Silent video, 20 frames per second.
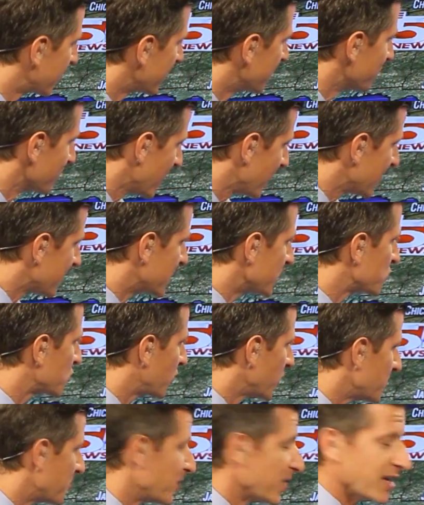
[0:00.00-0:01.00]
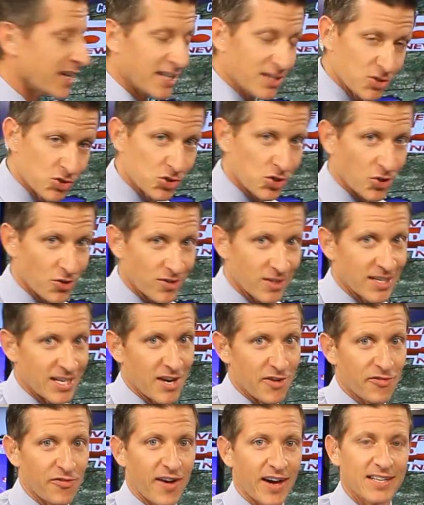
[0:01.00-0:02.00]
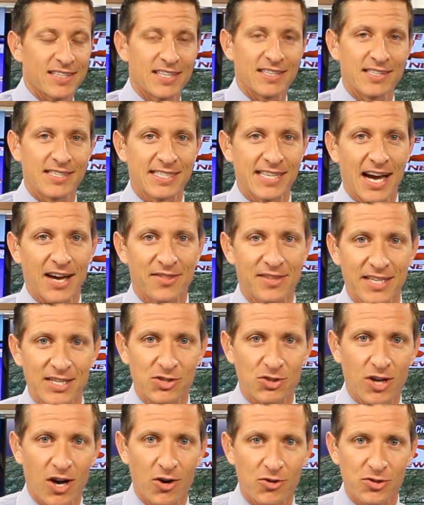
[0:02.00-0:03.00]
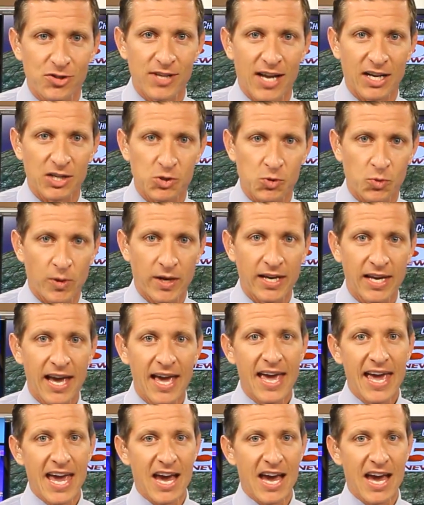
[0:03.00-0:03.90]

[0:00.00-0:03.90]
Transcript: And this could be certainly affecting the southeast coast next week.